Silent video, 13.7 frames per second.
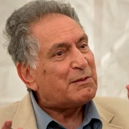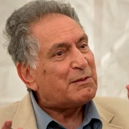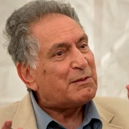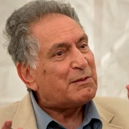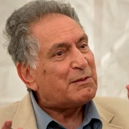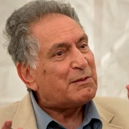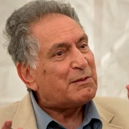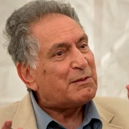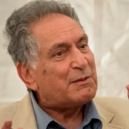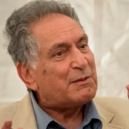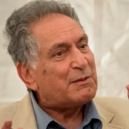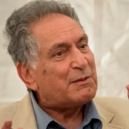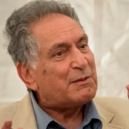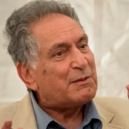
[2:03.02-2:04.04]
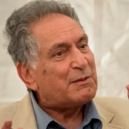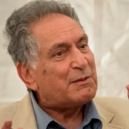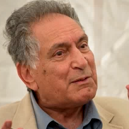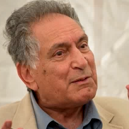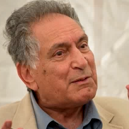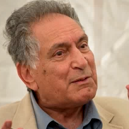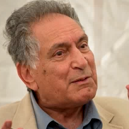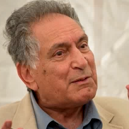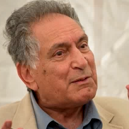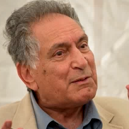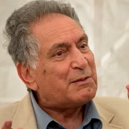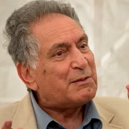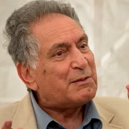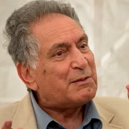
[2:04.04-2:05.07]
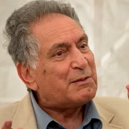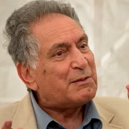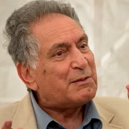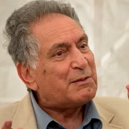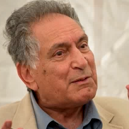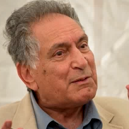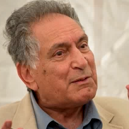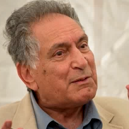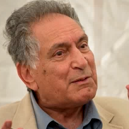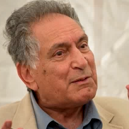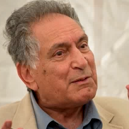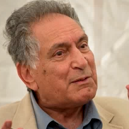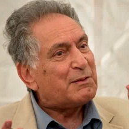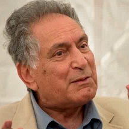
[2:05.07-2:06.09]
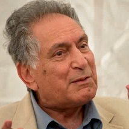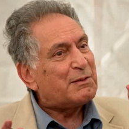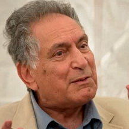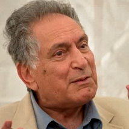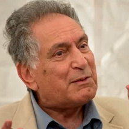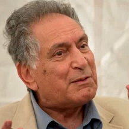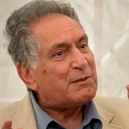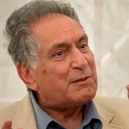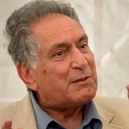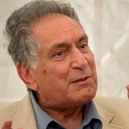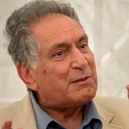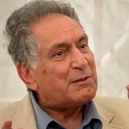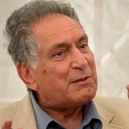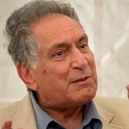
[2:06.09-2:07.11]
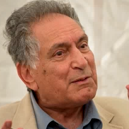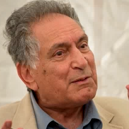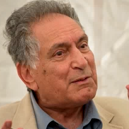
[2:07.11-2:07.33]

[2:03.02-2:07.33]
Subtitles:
This is a still picture; no speech is visible.